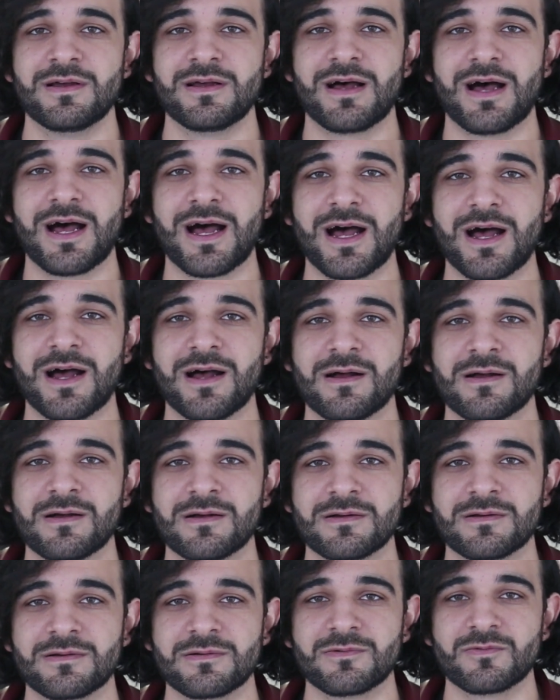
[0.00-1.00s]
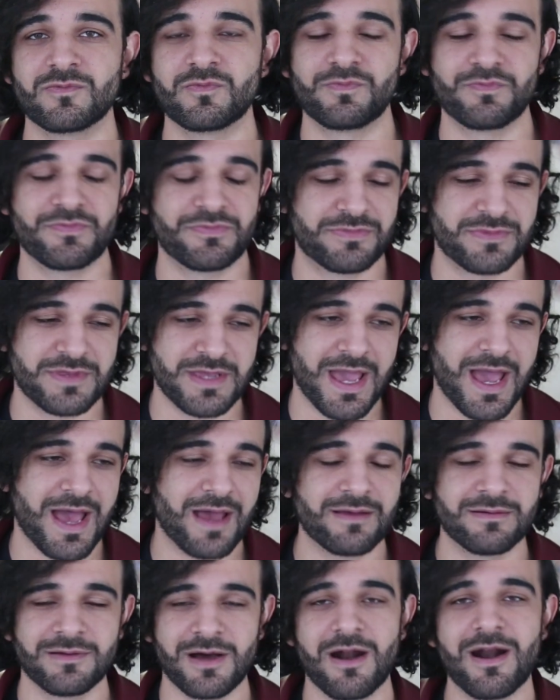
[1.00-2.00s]
Uh,
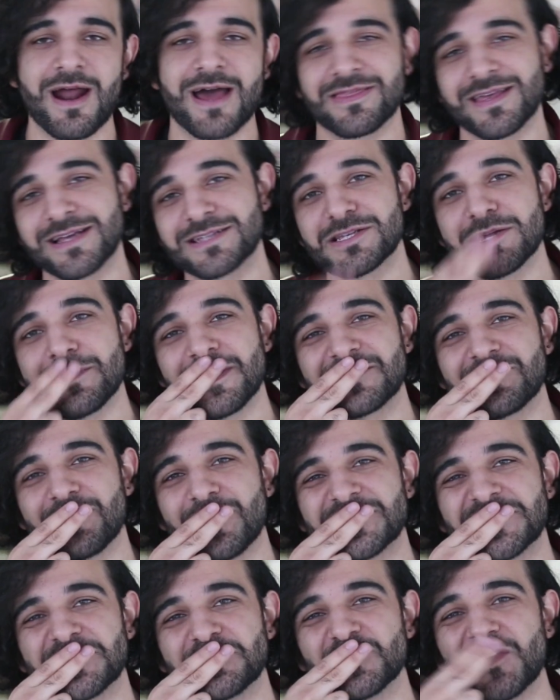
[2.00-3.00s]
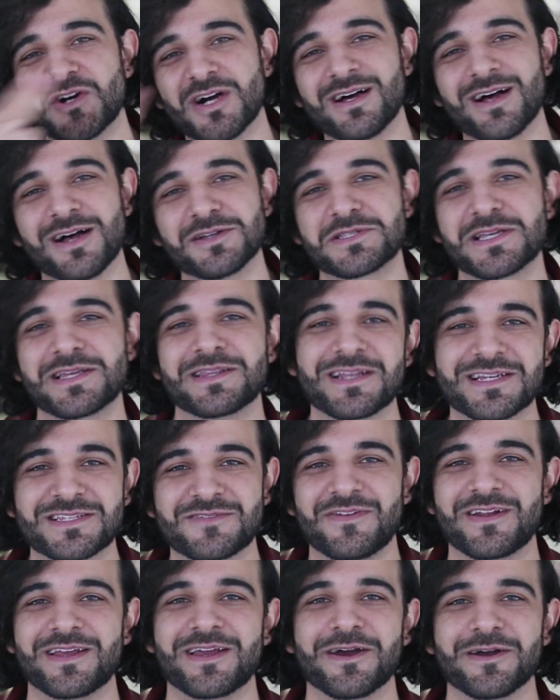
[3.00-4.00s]
yeah. All right. Thanks so much for watching. I'll see you in the next
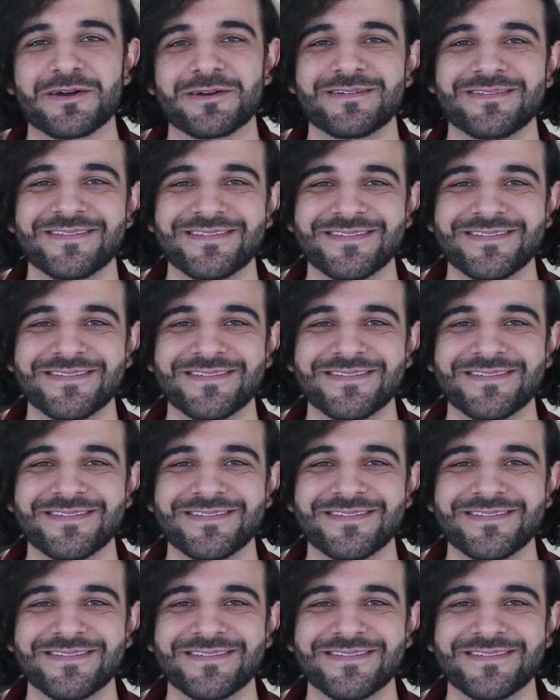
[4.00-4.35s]
video.